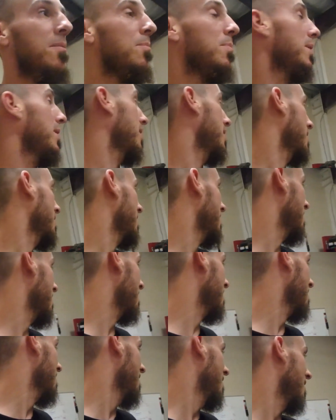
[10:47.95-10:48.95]
But
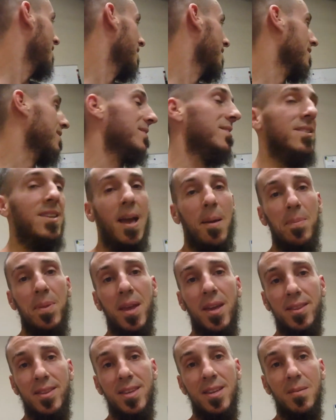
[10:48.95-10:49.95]
I gotta slap
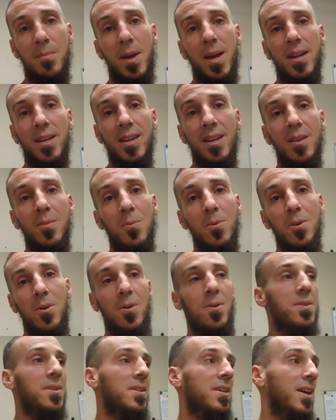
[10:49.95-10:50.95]
that thing back in and we'll
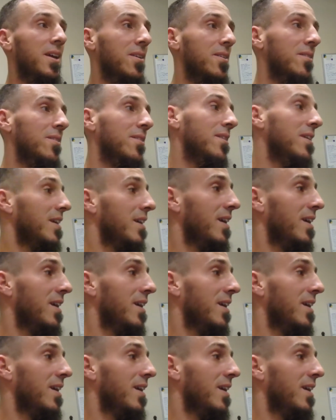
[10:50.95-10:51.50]
go on the dyno.